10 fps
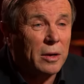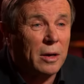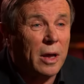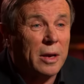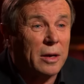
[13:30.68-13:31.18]
to
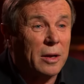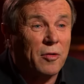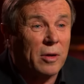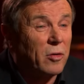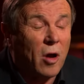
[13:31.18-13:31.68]
learn it,
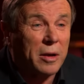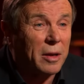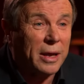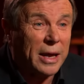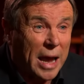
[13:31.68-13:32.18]
isn't it? Not at
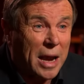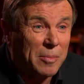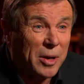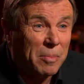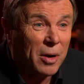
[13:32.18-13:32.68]
the
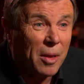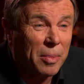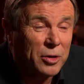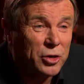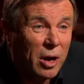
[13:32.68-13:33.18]
academy, but on
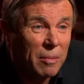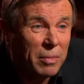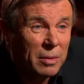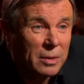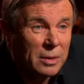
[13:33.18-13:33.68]
the job.
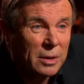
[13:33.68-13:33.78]
Yeah,